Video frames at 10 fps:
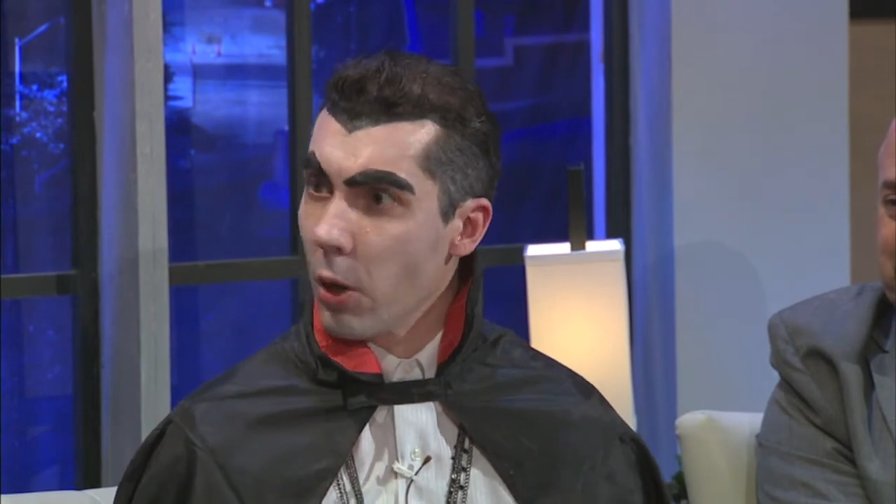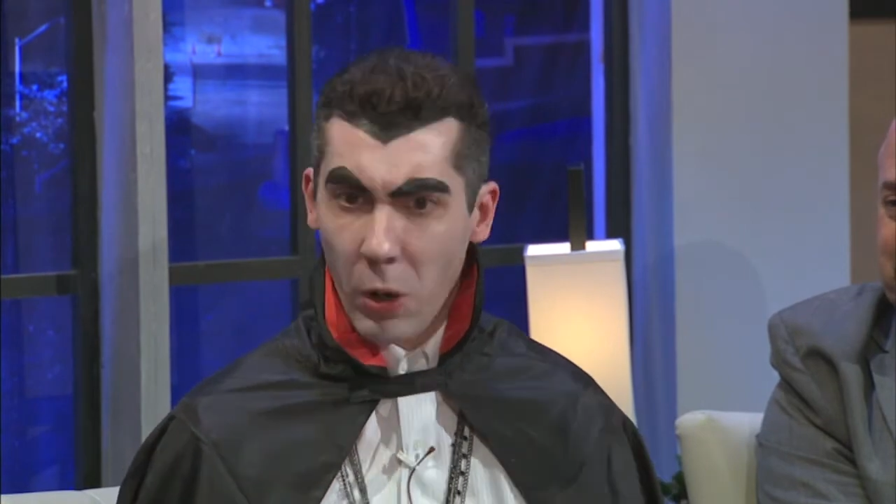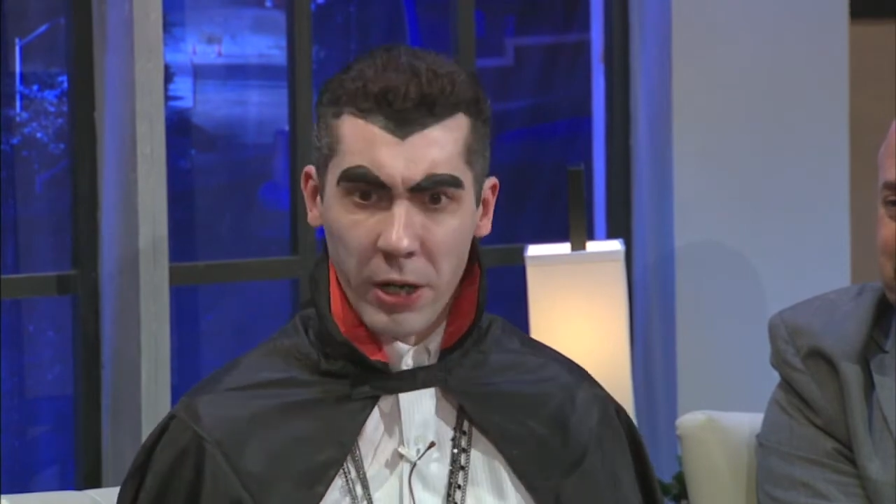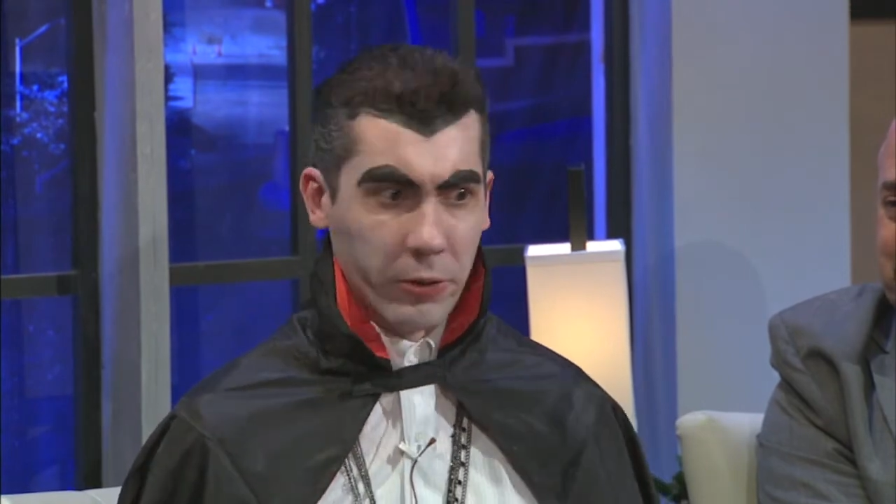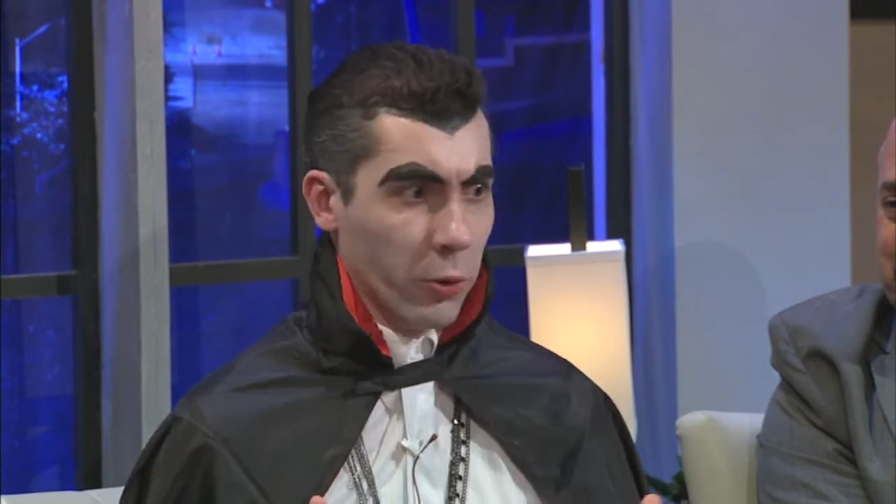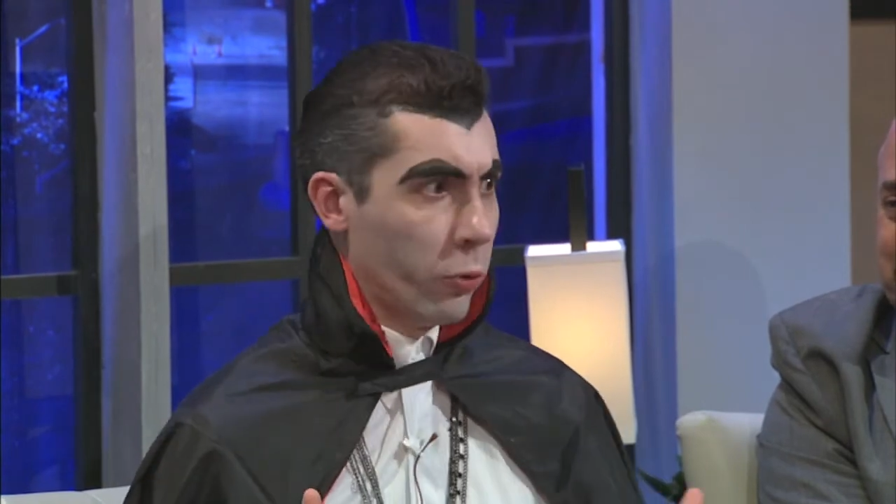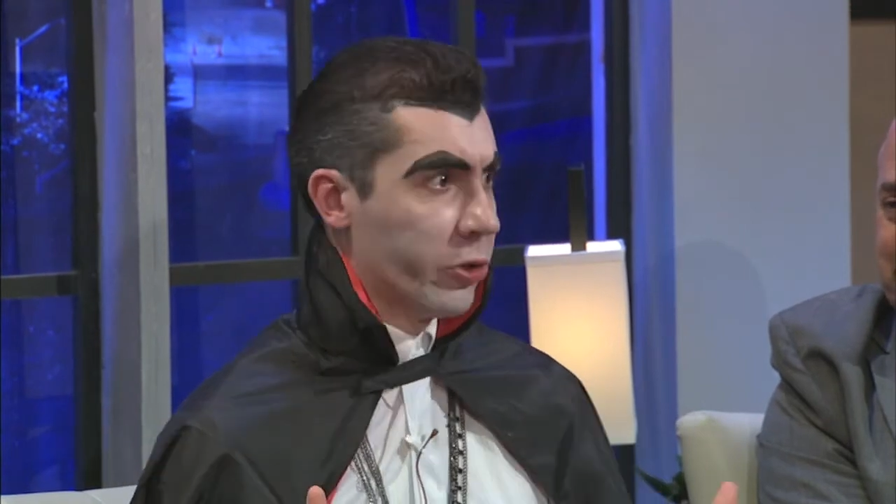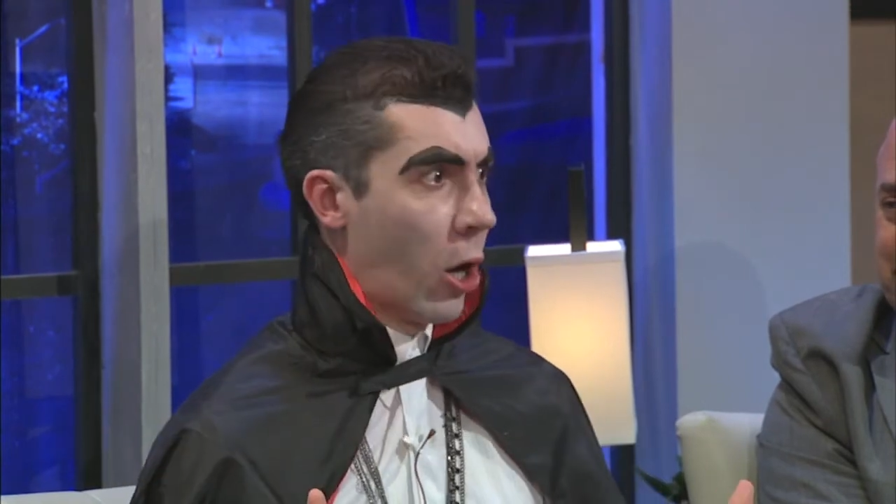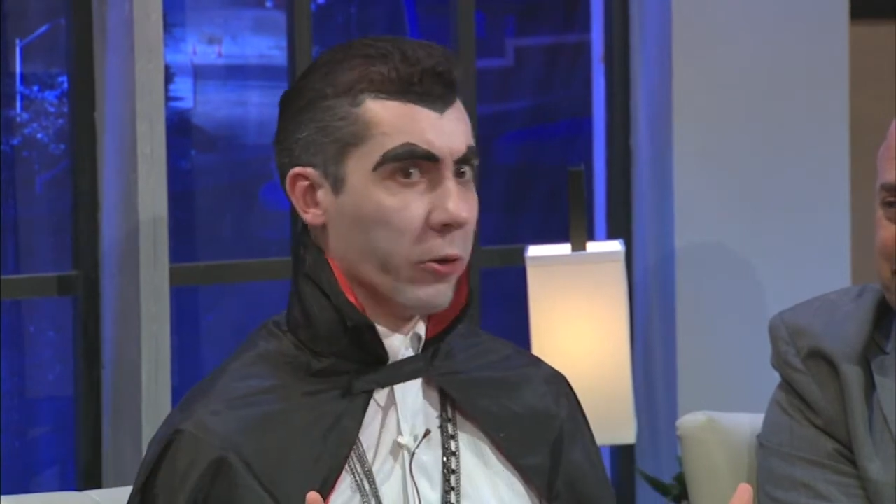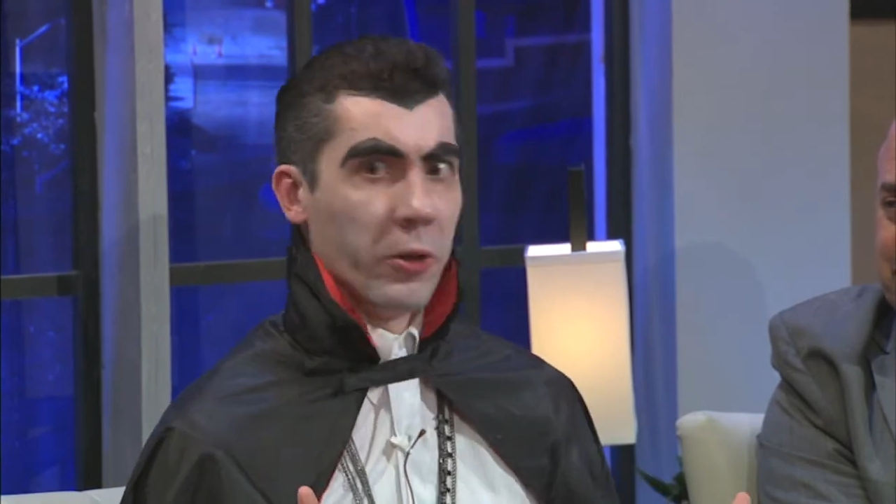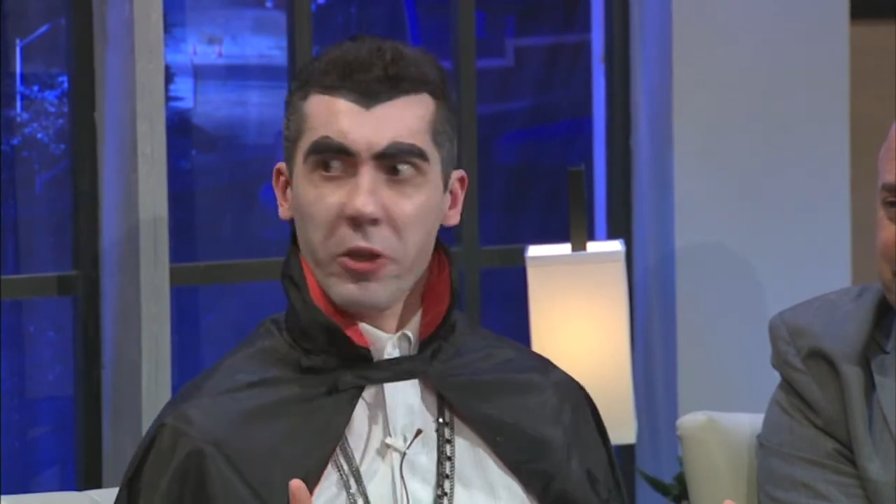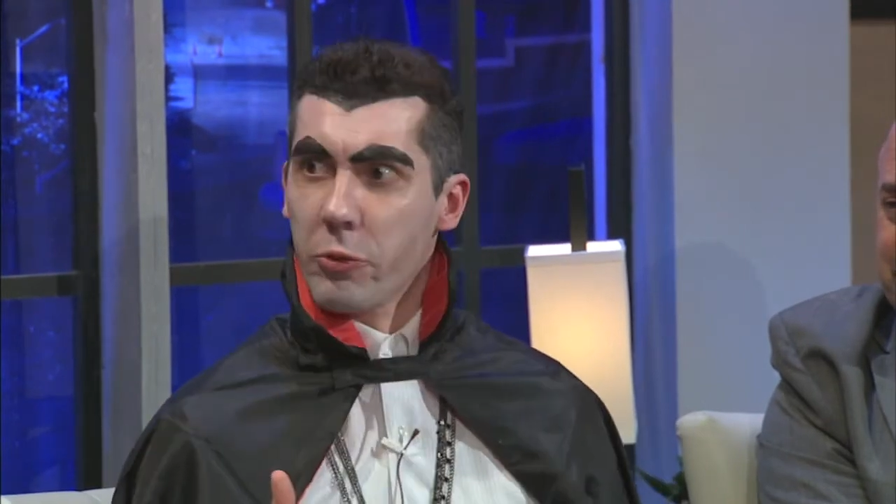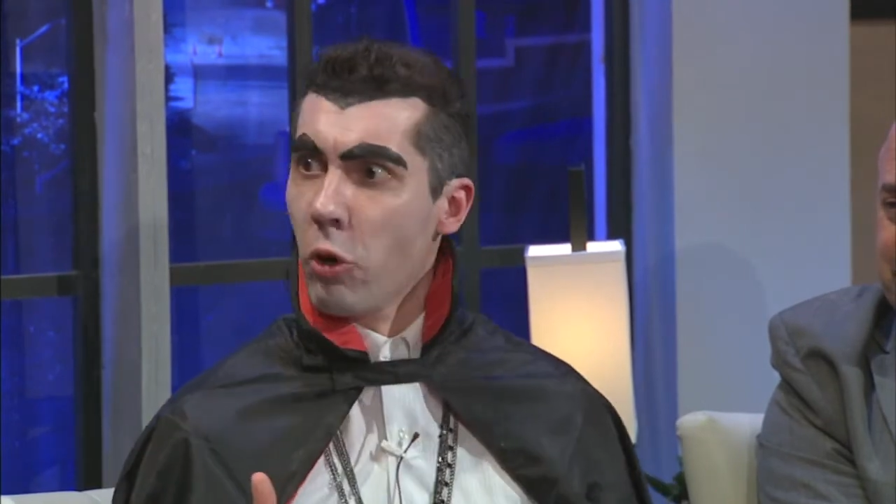Where, who started this